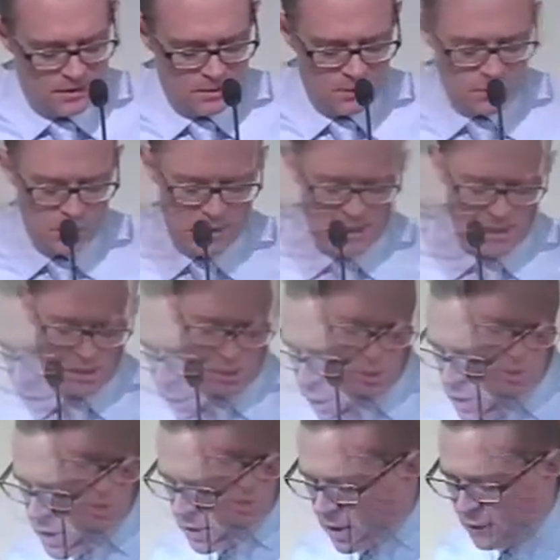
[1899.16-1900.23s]
When you get
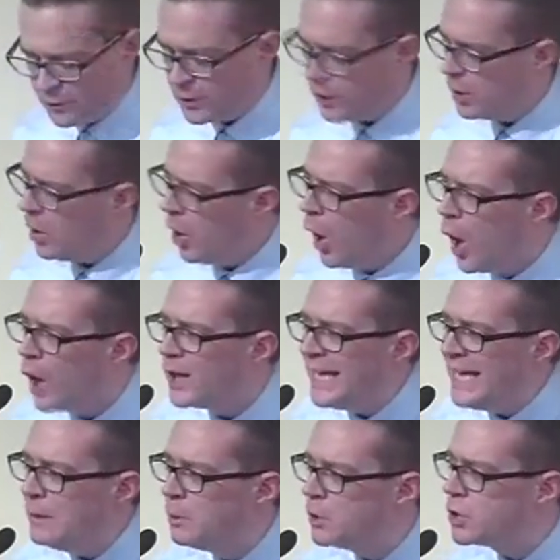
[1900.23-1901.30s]
close enough to God,
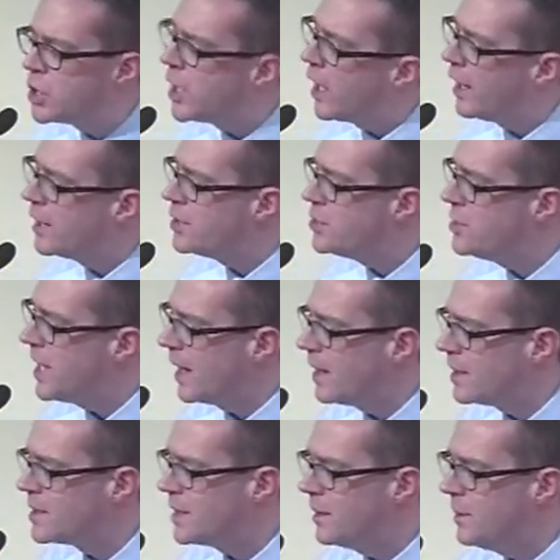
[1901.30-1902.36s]
He will share His
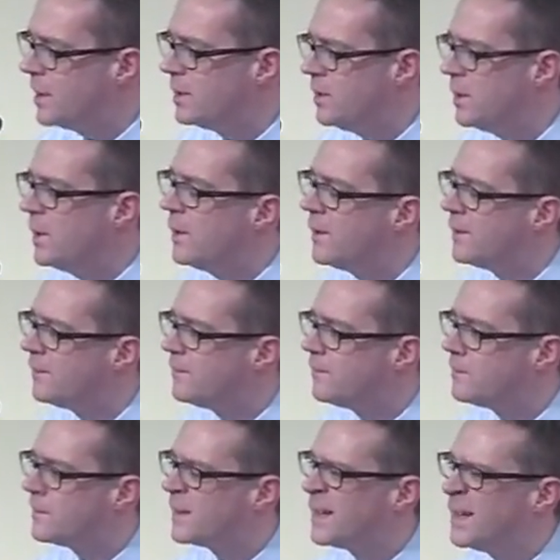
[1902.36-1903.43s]
jealousy with you.
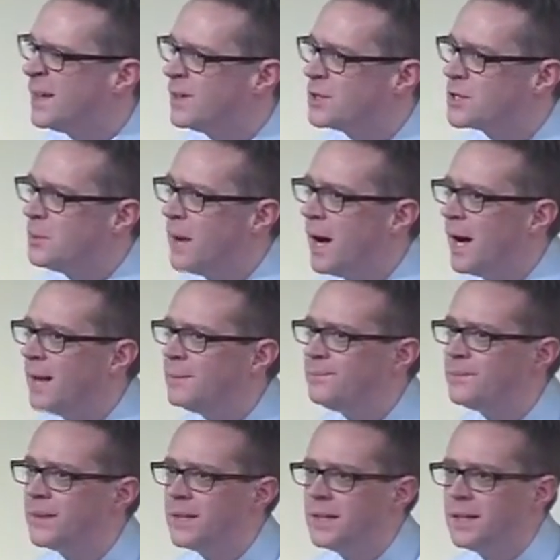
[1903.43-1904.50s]
There's a
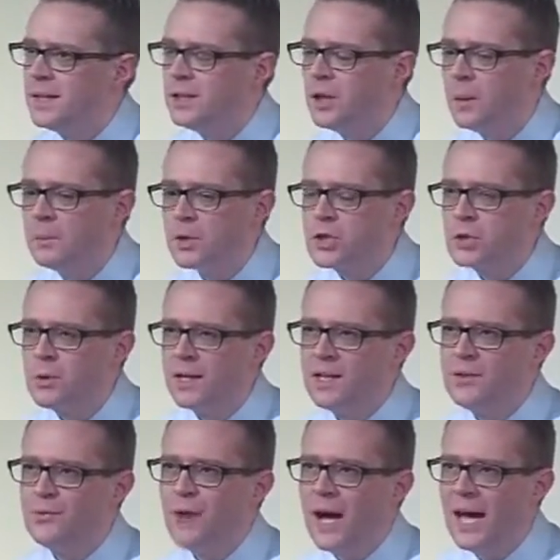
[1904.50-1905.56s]
man in Numbers
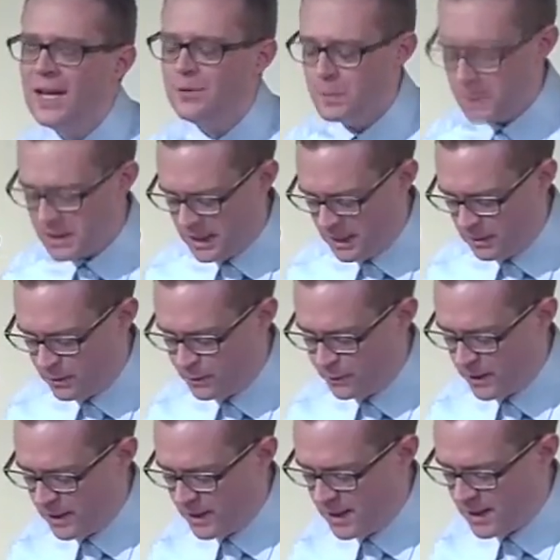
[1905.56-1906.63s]
25 by the name of
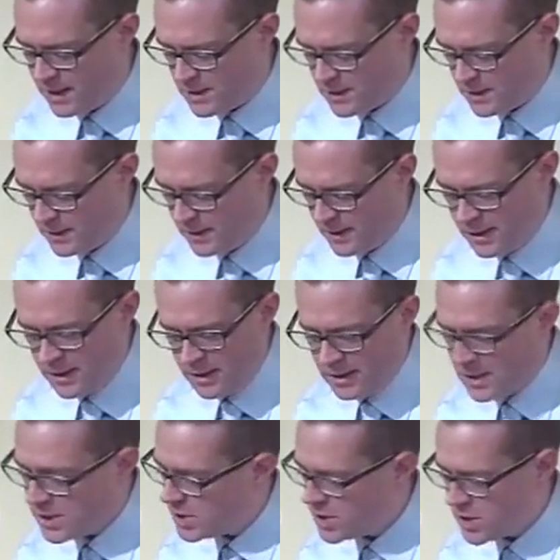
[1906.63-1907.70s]
Phinehas.
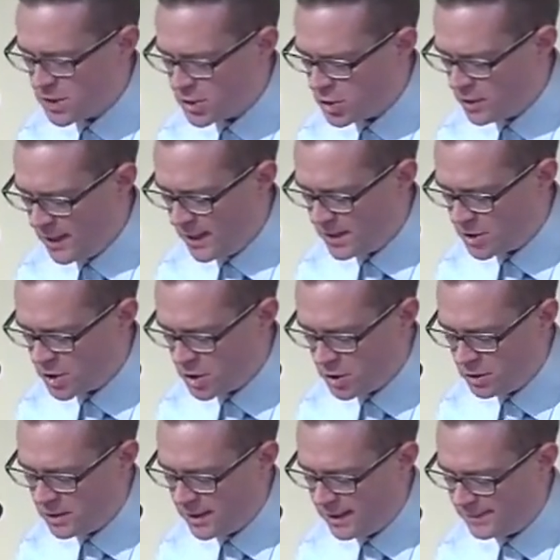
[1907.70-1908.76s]
This is an intriguing
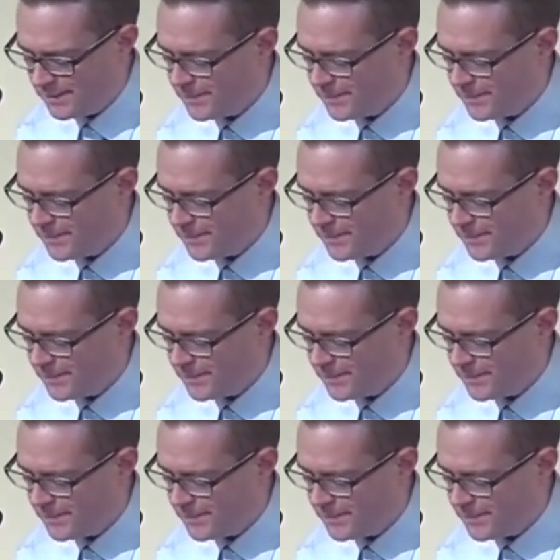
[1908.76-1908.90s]
story.